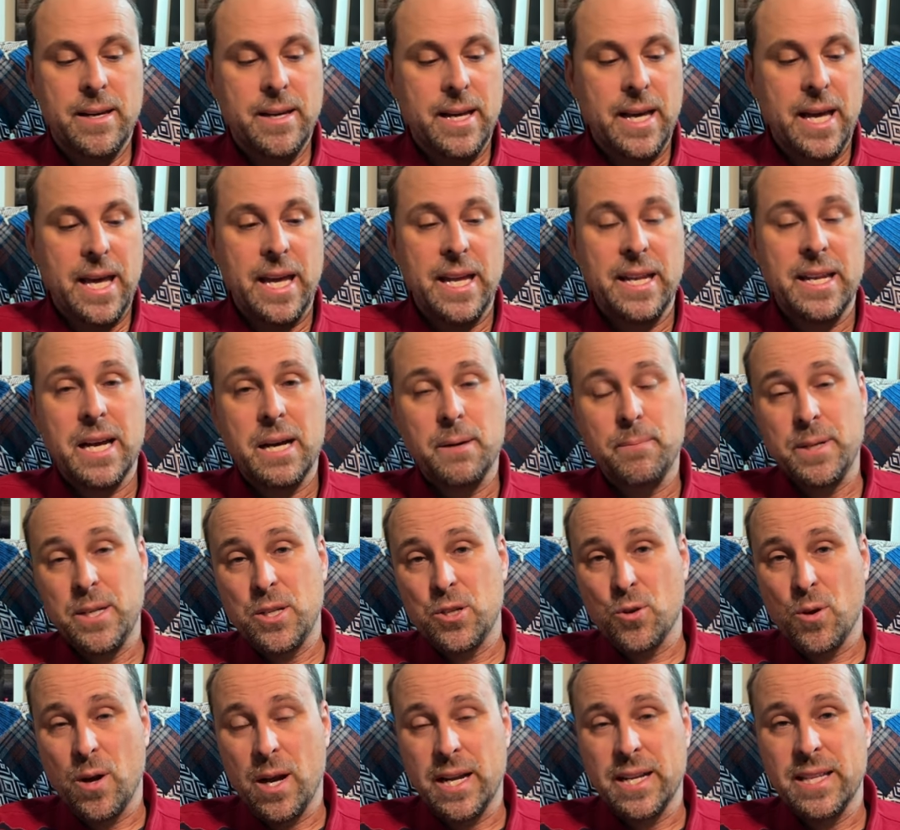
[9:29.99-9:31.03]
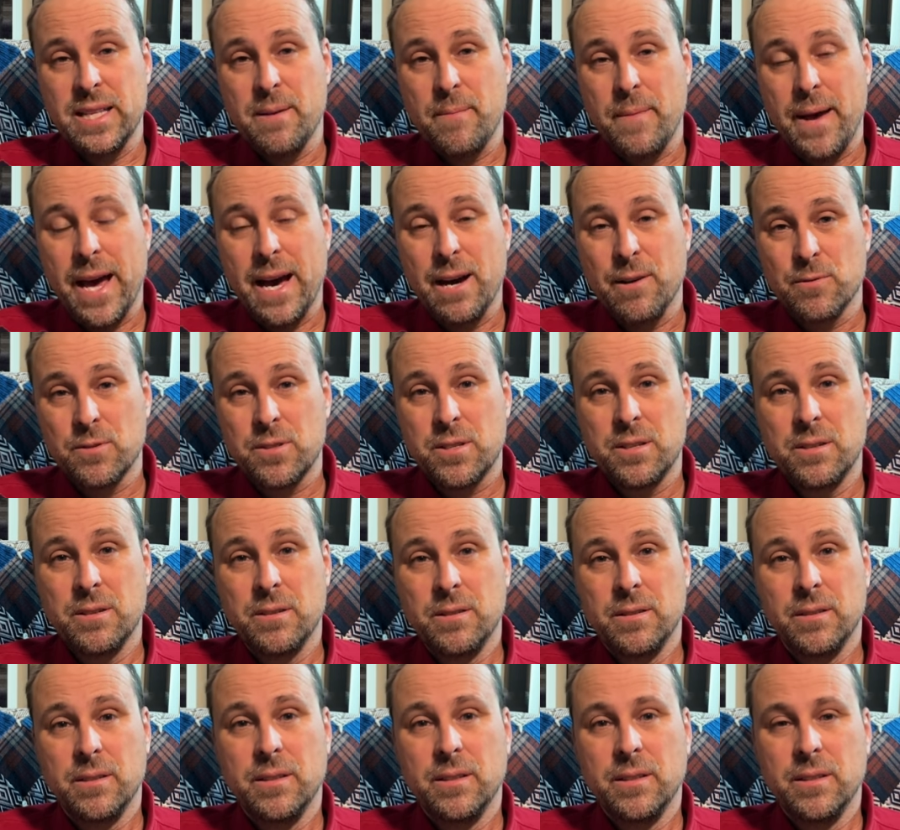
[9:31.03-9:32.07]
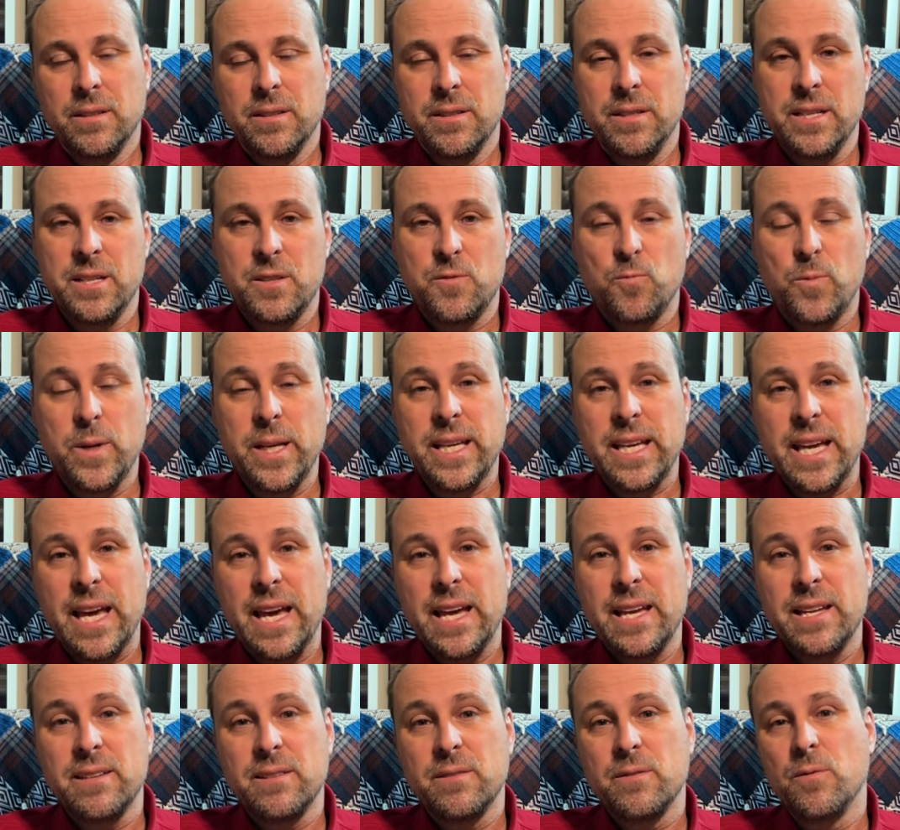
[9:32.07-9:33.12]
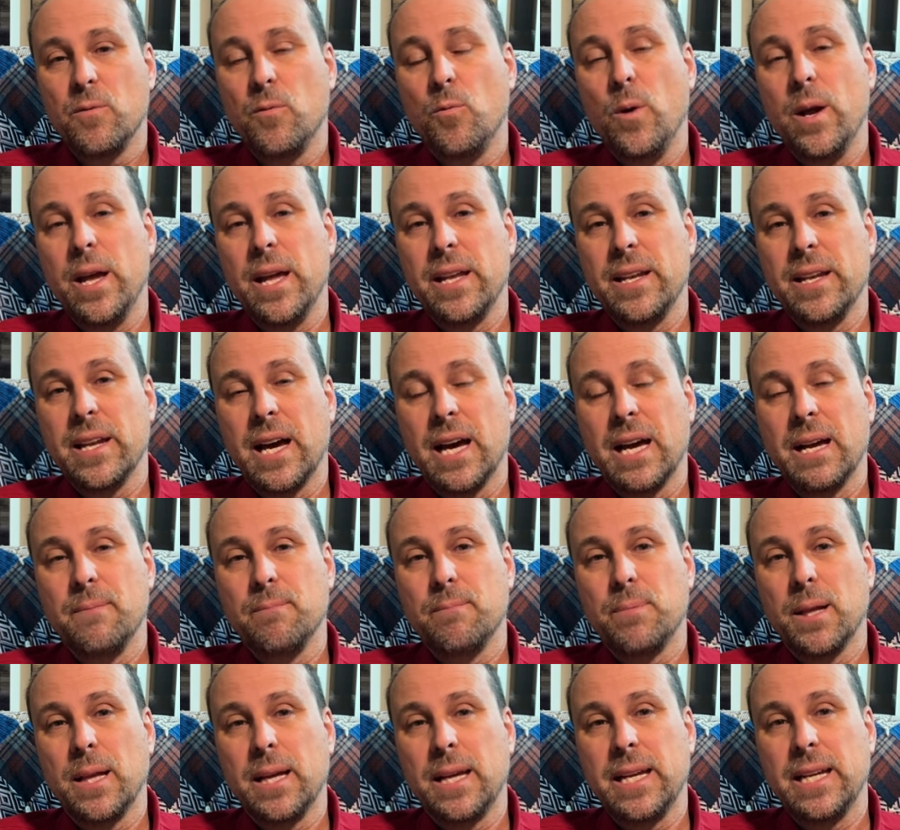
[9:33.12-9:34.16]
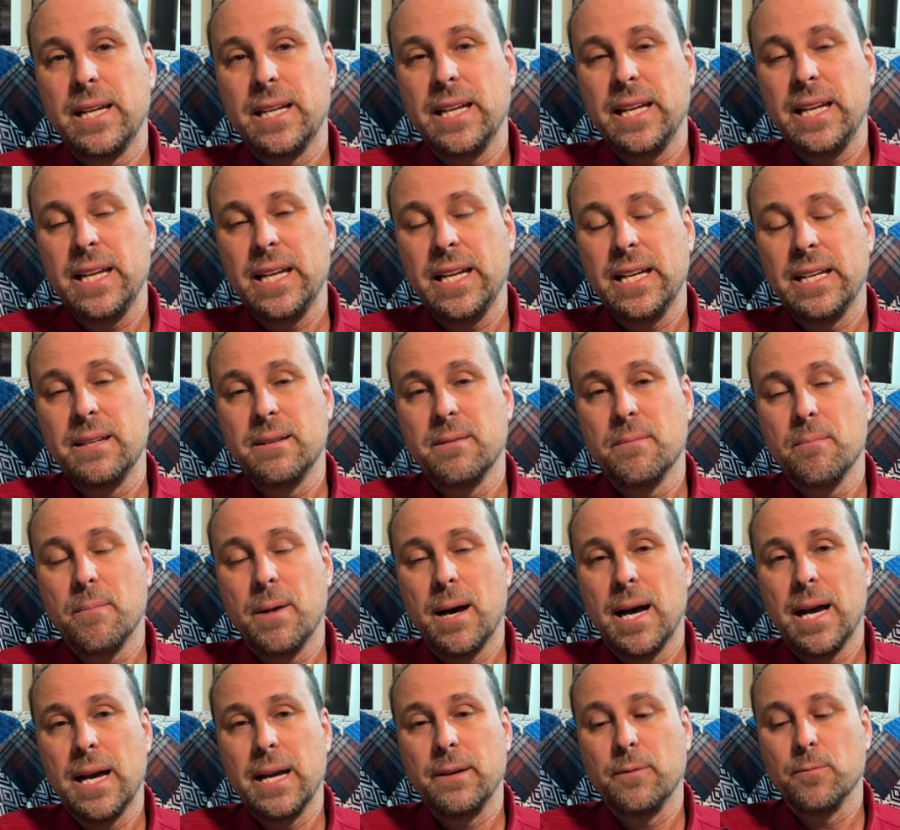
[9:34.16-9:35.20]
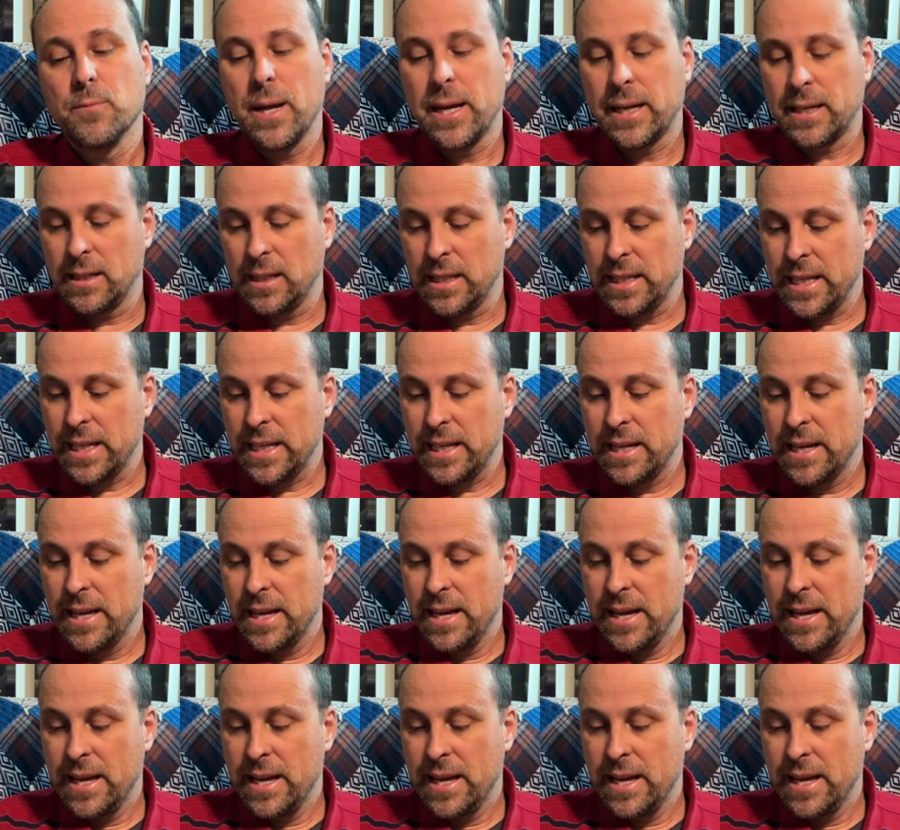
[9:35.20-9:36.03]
and I'll be trying them out this weekend when I'm playing in my rec league.